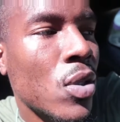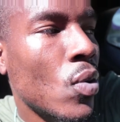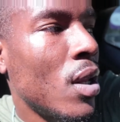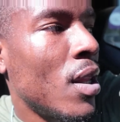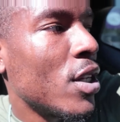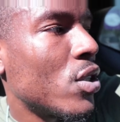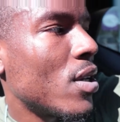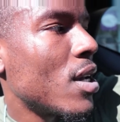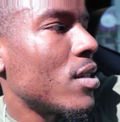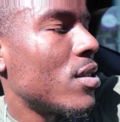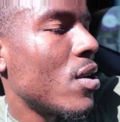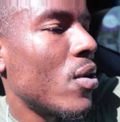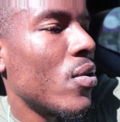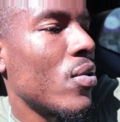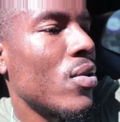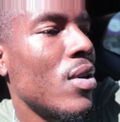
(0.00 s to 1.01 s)
just wanna let you guys
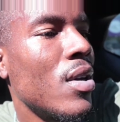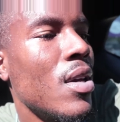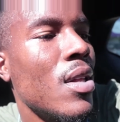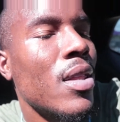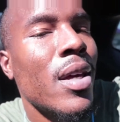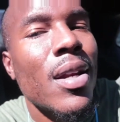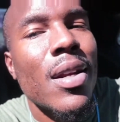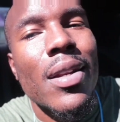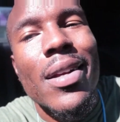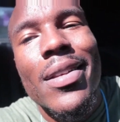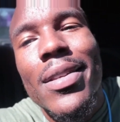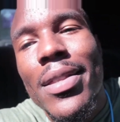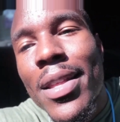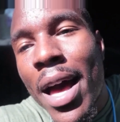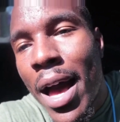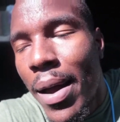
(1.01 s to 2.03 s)
know that
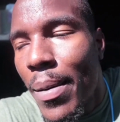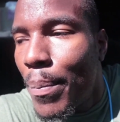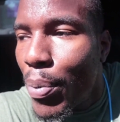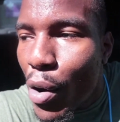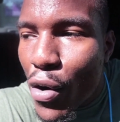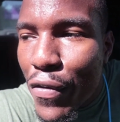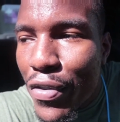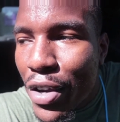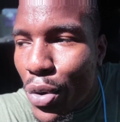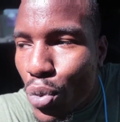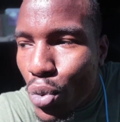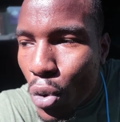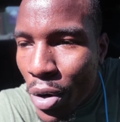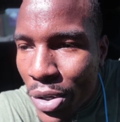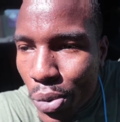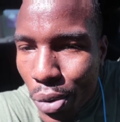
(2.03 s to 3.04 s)
it's not perfect in
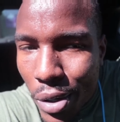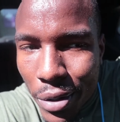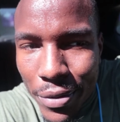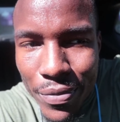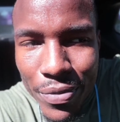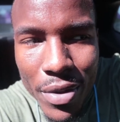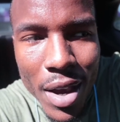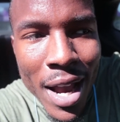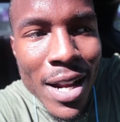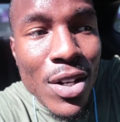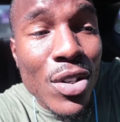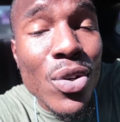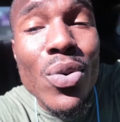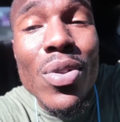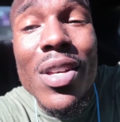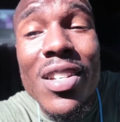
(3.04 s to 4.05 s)
Roy's world. I
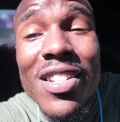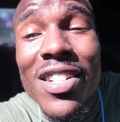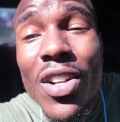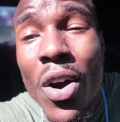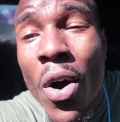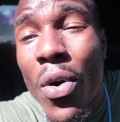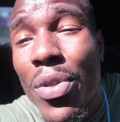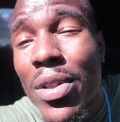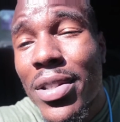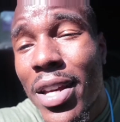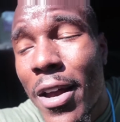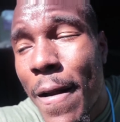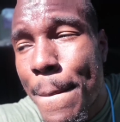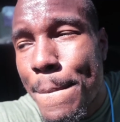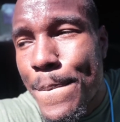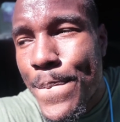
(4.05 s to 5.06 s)
do this shit all the
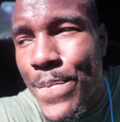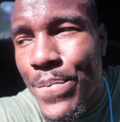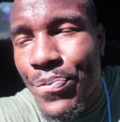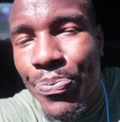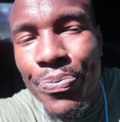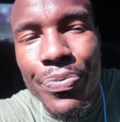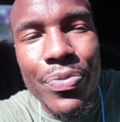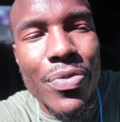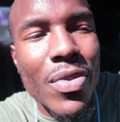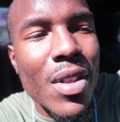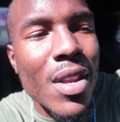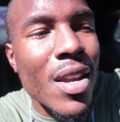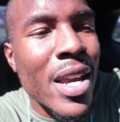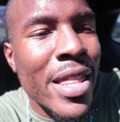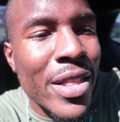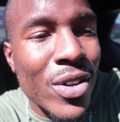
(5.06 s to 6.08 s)
time,
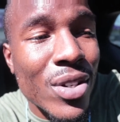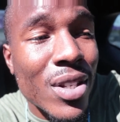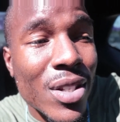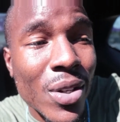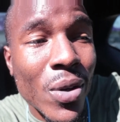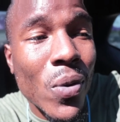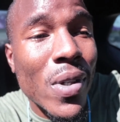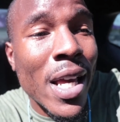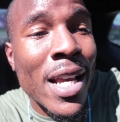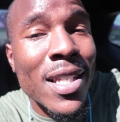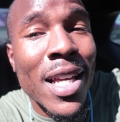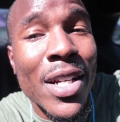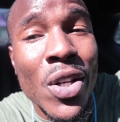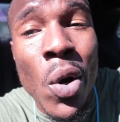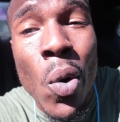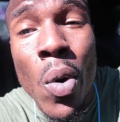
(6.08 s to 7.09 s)
and there's still days
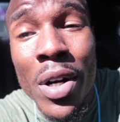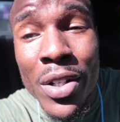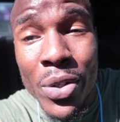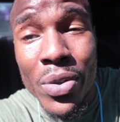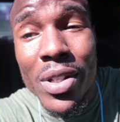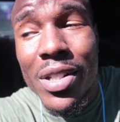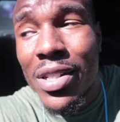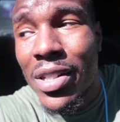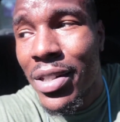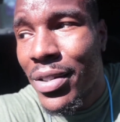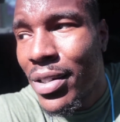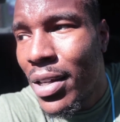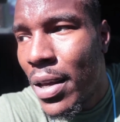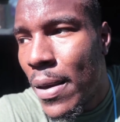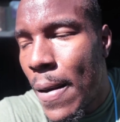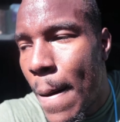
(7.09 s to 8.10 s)
I don't wanna do this shit.
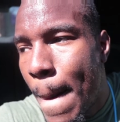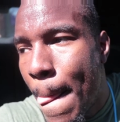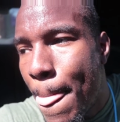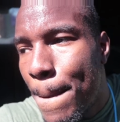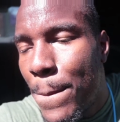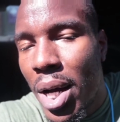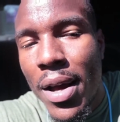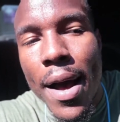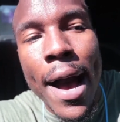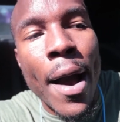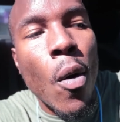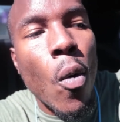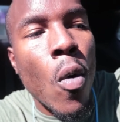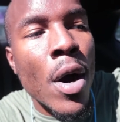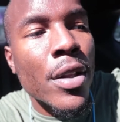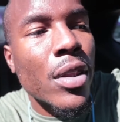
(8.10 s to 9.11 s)
But I
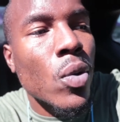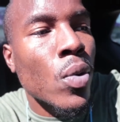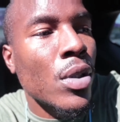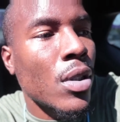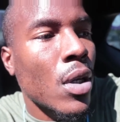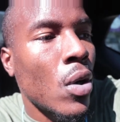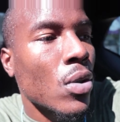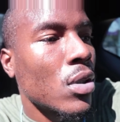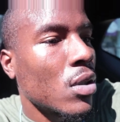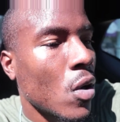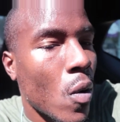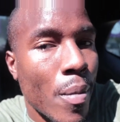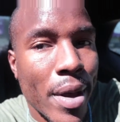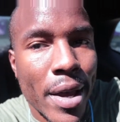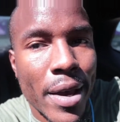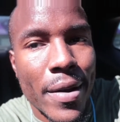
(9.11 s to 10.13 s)
want the results so
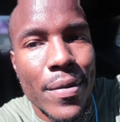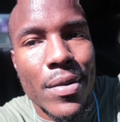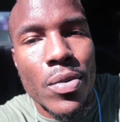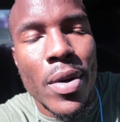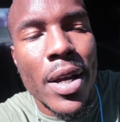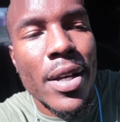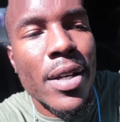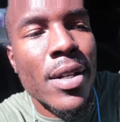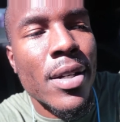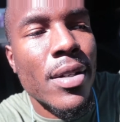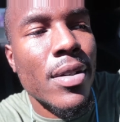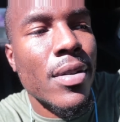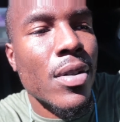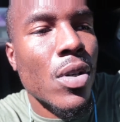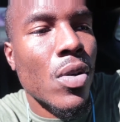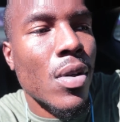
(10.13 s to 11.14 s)
bad, right? And
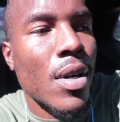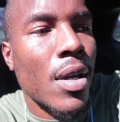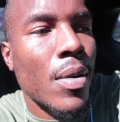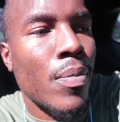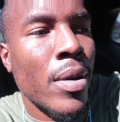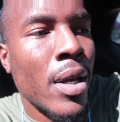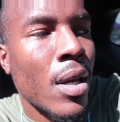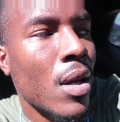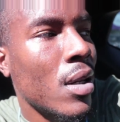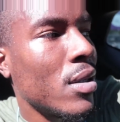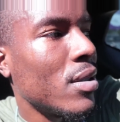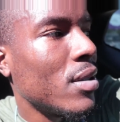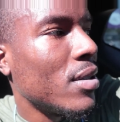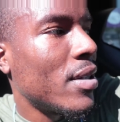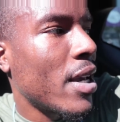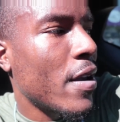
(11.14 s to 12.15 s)
being
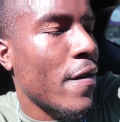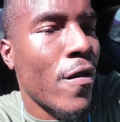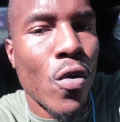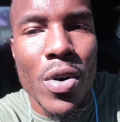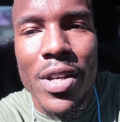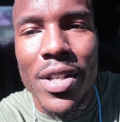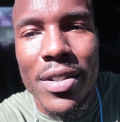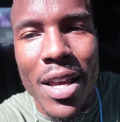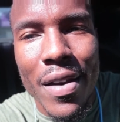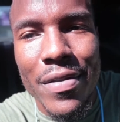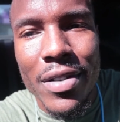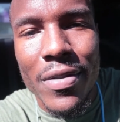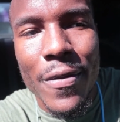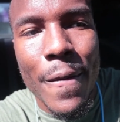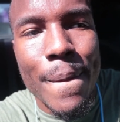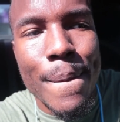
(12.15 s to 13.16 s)
on day
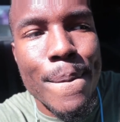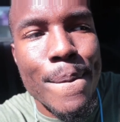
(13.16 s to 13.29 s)
47,